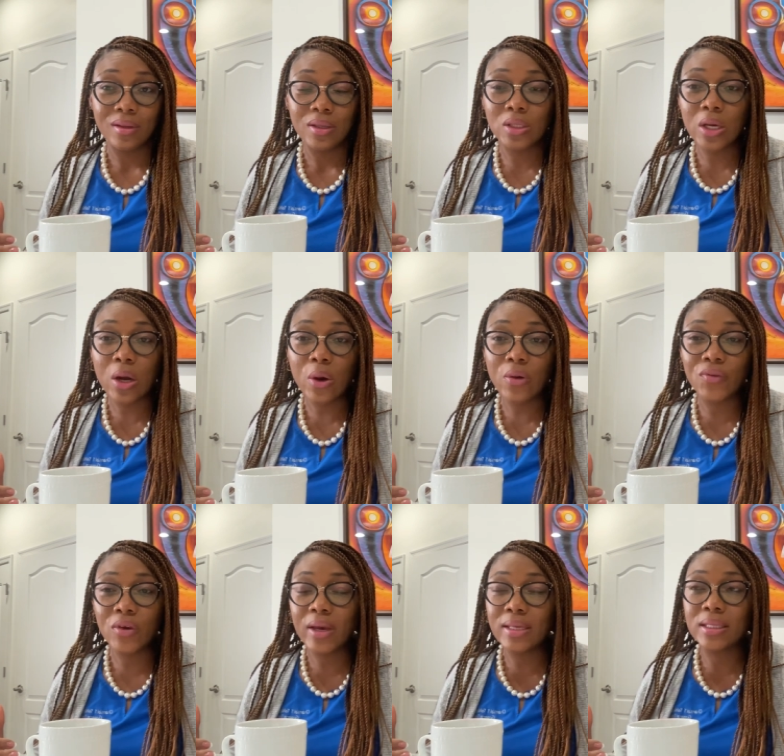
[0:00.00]
So if
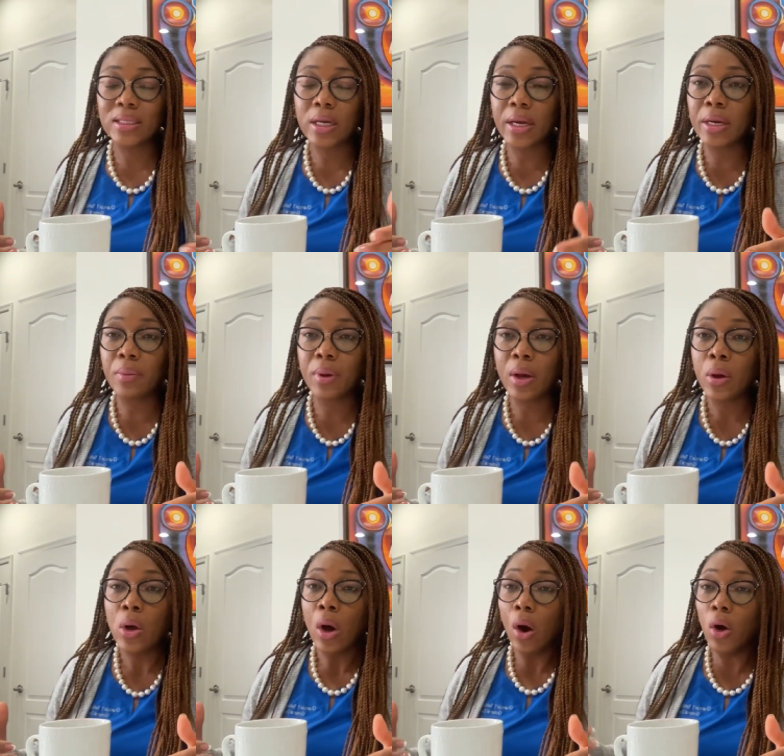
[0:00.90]
you guys are talking
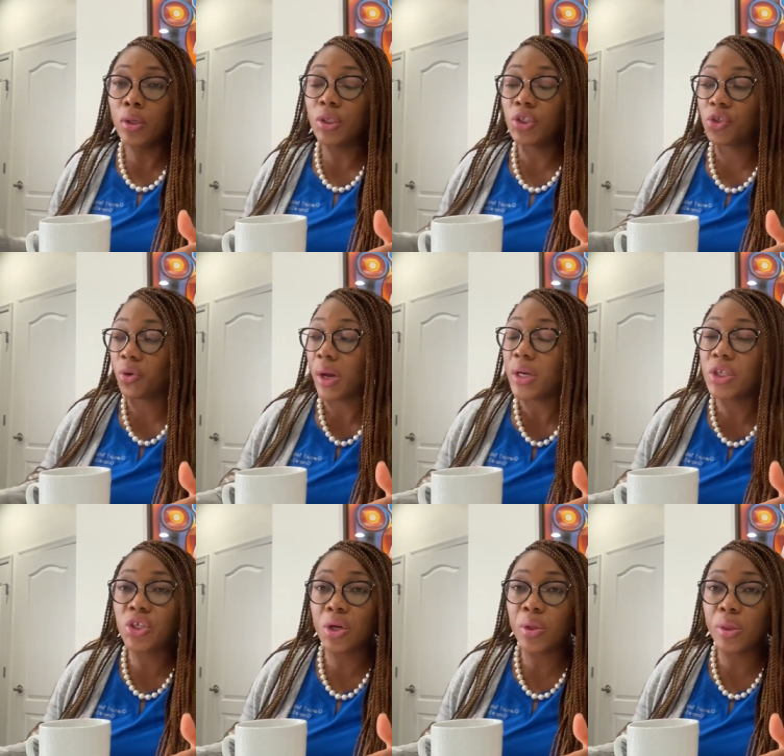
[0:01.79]
about all this
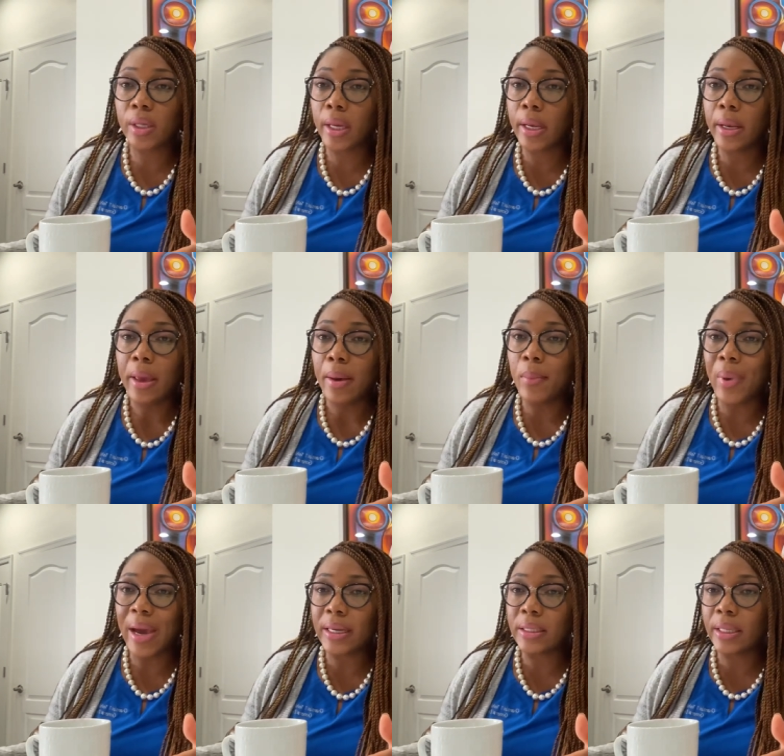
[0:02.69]
tradition thing
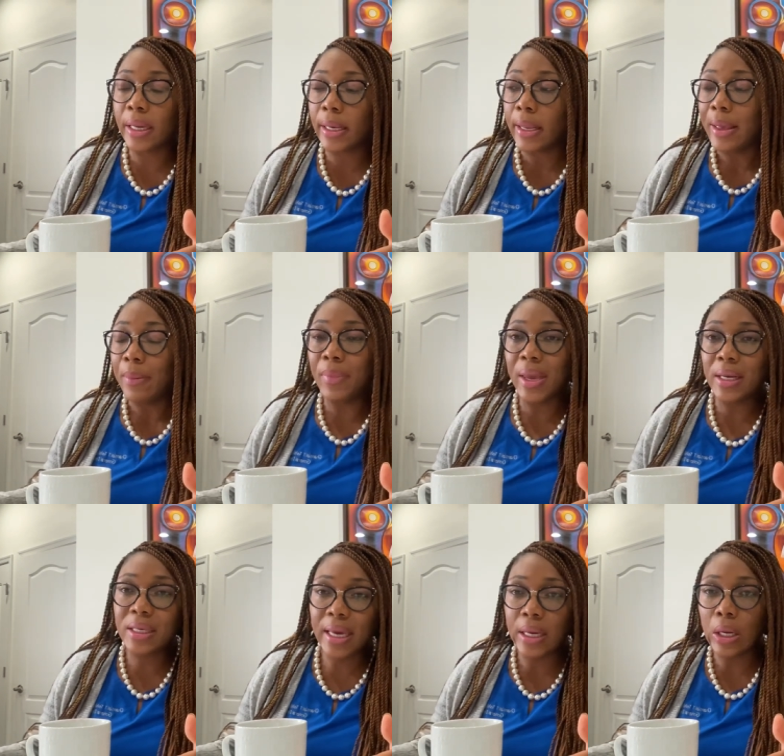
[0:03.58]
back then,
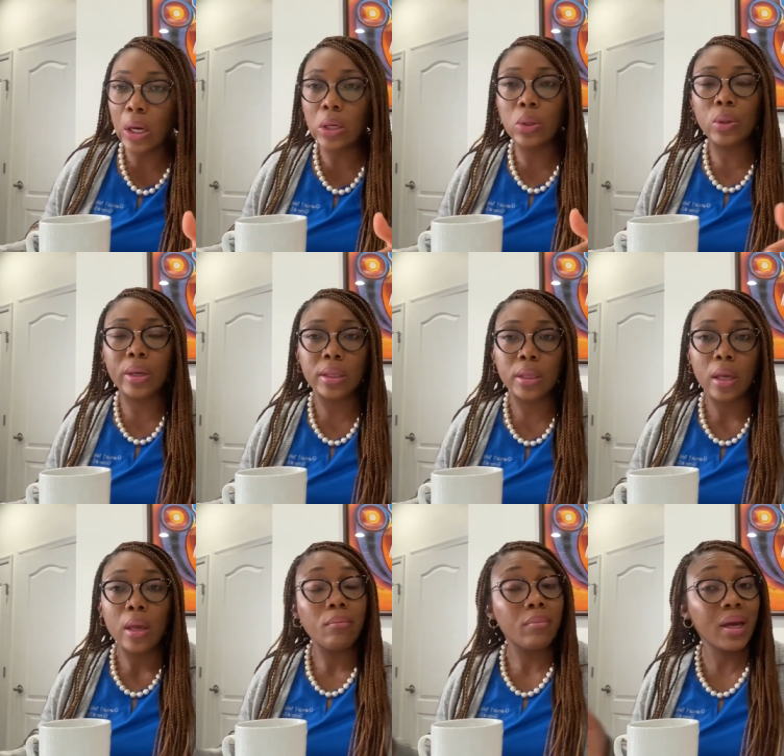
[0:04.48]
men cannot cook, and
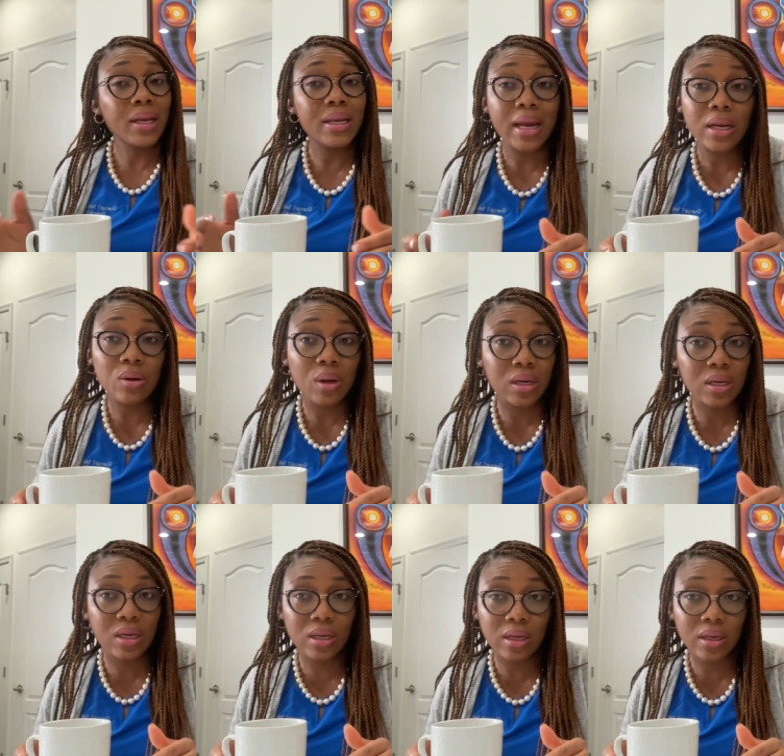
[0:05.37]
my dad know how to
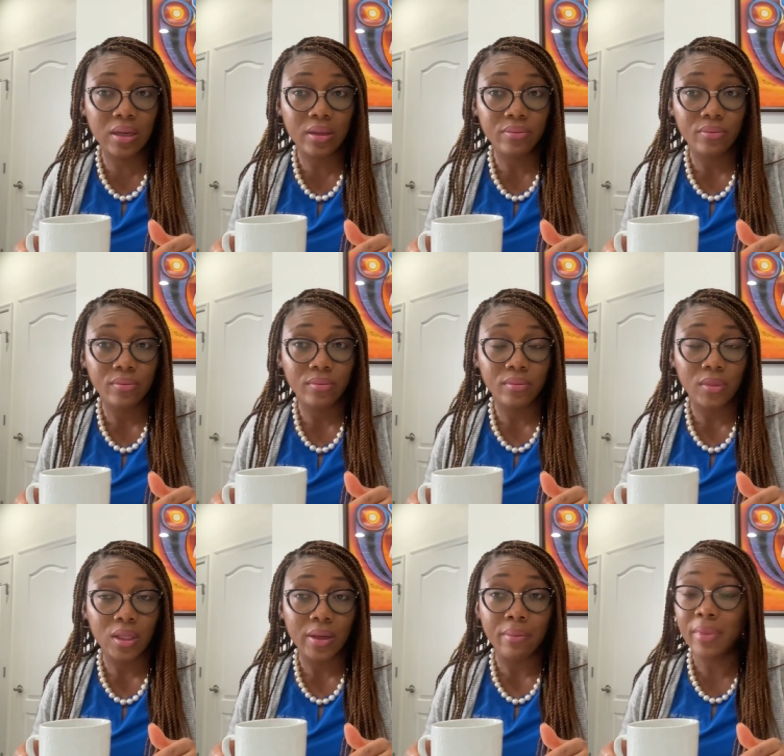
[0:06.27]
cook.
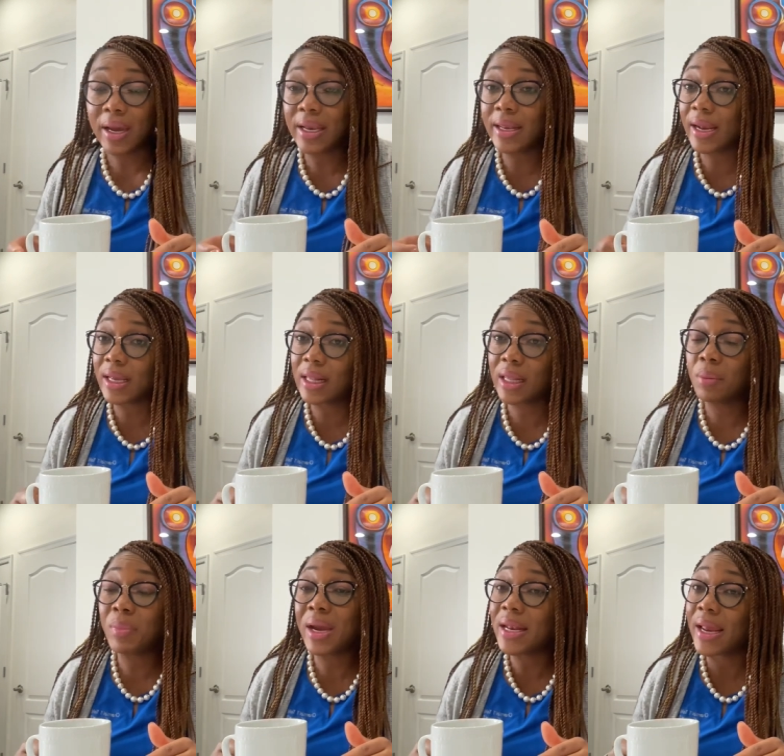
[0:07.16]
My dad
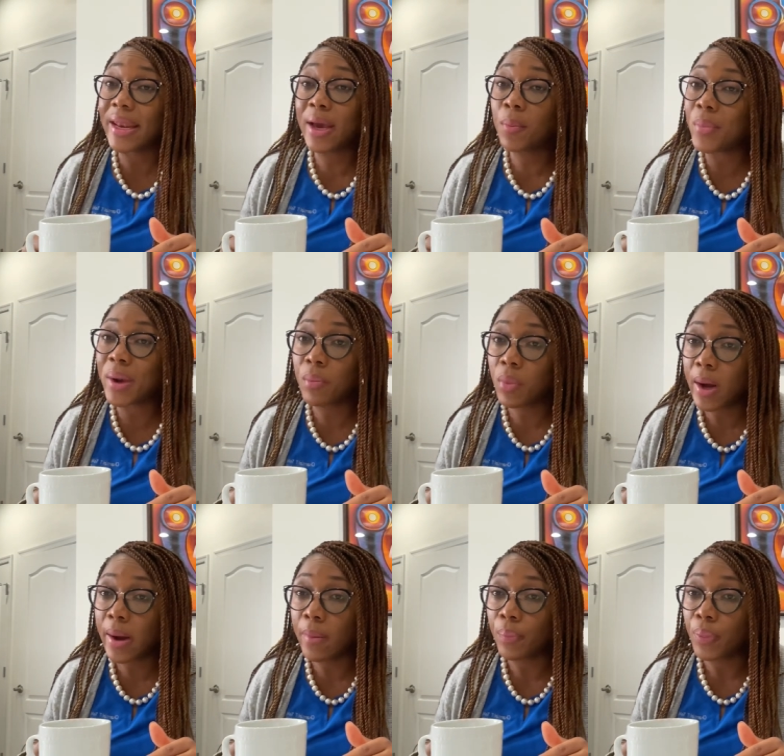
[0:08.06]
clean. My dad helped my
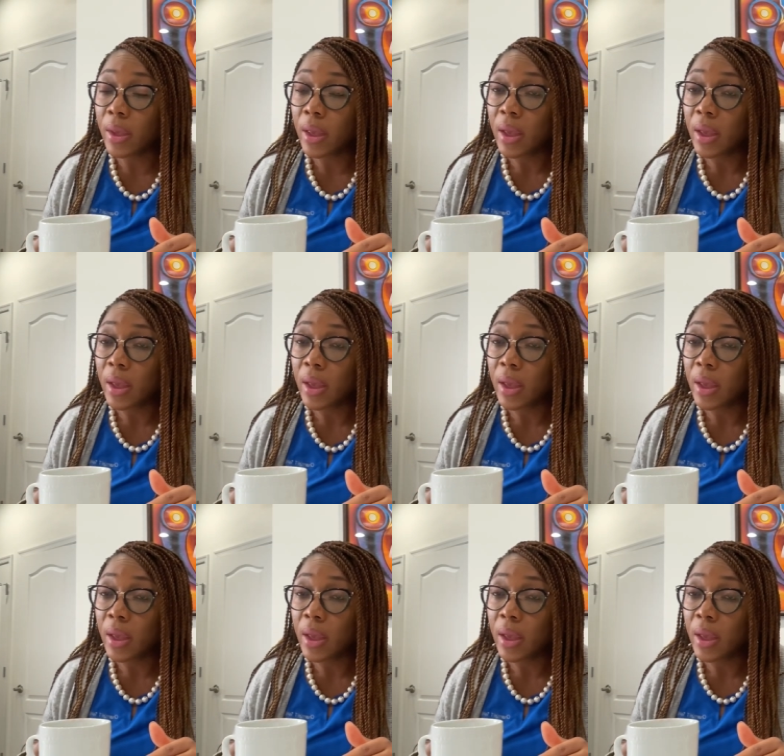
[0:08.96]
mom.